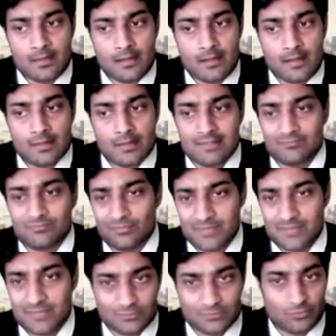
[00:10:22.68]

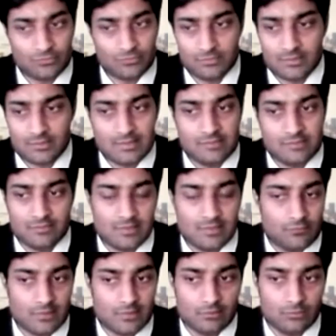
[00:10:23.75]
information wasn't easily
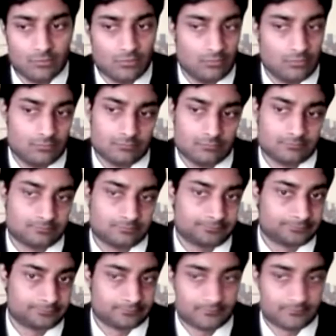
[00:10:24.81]
available.
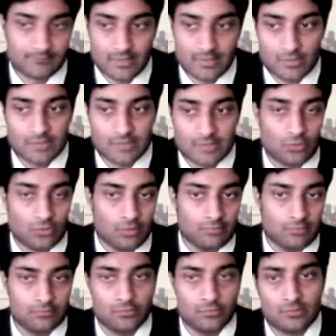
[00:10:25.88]
You had to call up
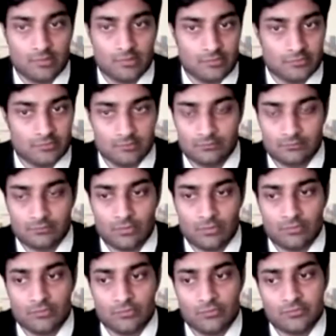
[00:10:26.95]
brokers and all of
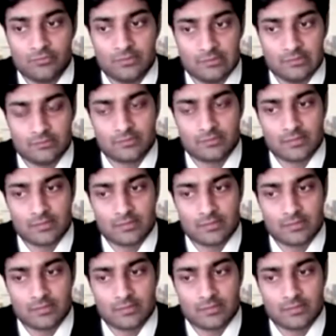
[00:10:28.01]
those things.